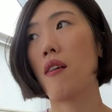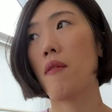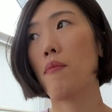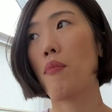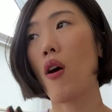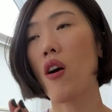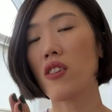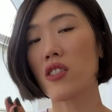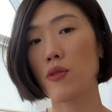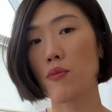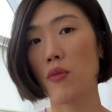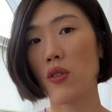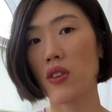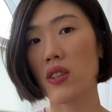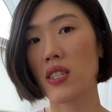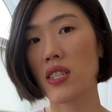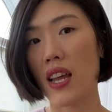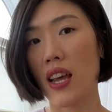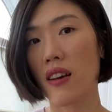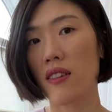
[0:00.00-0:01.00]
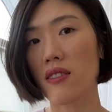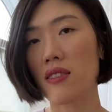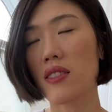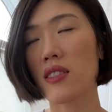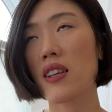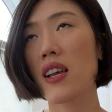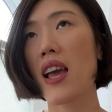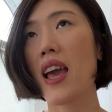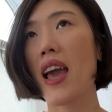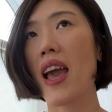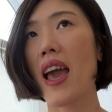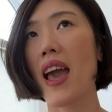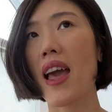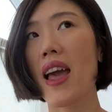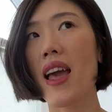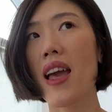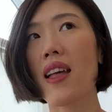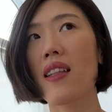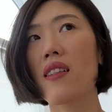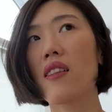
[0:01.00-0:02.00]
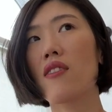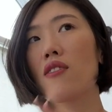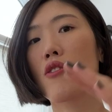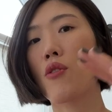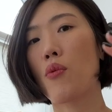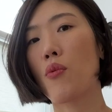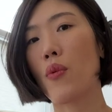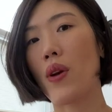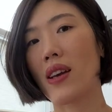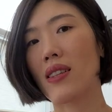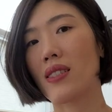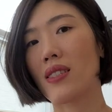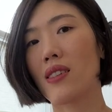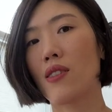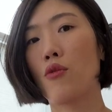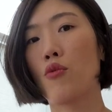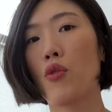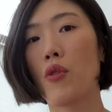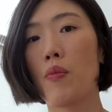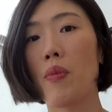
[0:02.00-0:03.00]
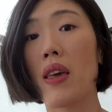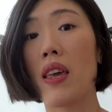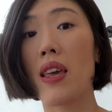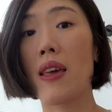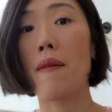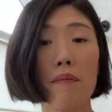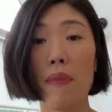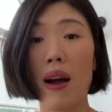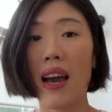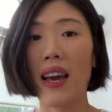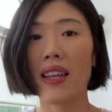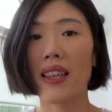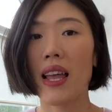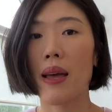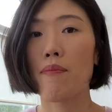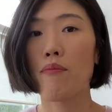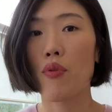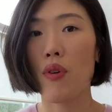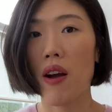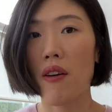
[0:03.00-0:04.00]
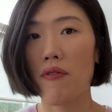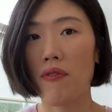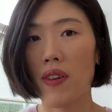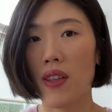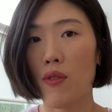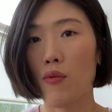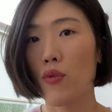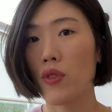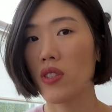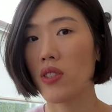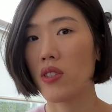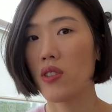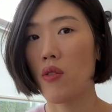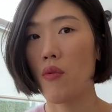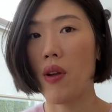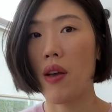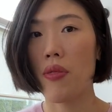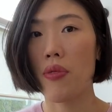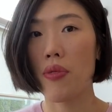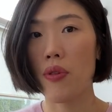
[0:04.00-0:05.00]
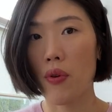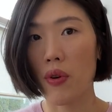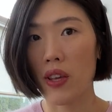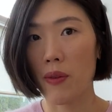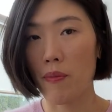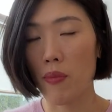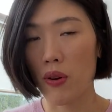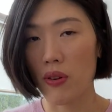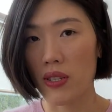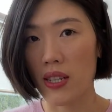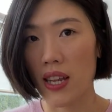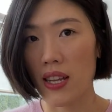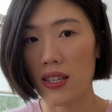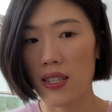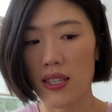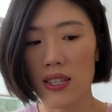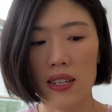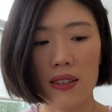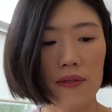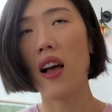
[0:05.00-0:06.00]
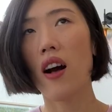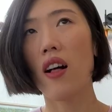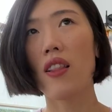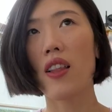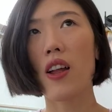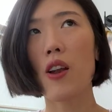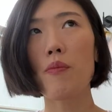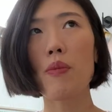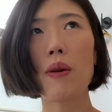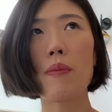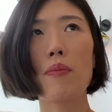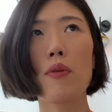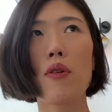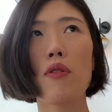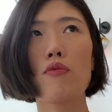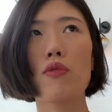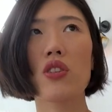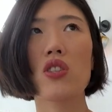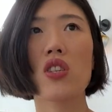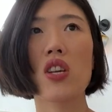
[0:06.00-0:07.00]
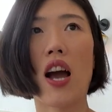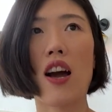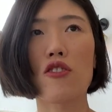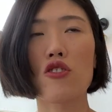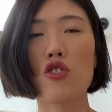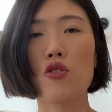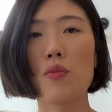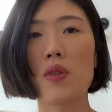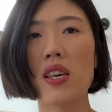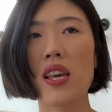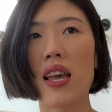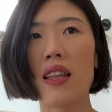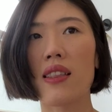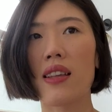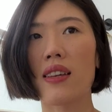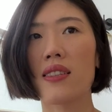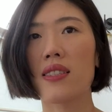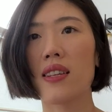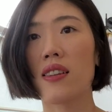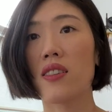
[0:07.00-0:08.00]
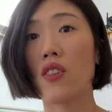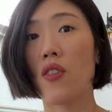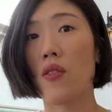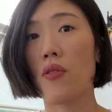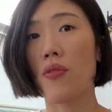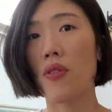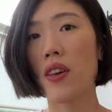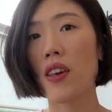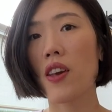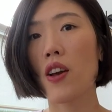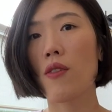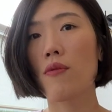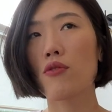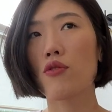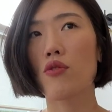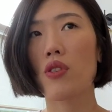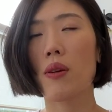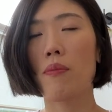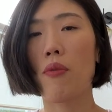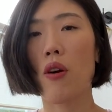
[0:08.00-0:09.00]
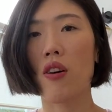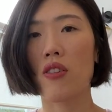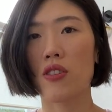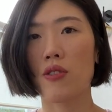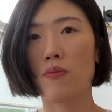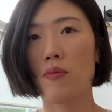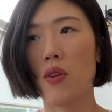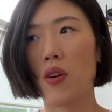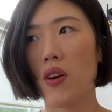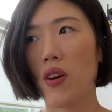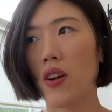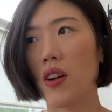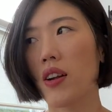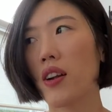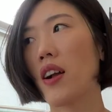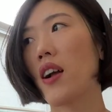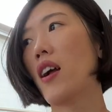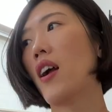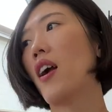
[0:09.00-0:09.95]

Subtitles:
Poshmark sales, and the rest will be my net profit, which is around 30%. A lot of people reach out to me and they say they're thinking of doing Poshmark.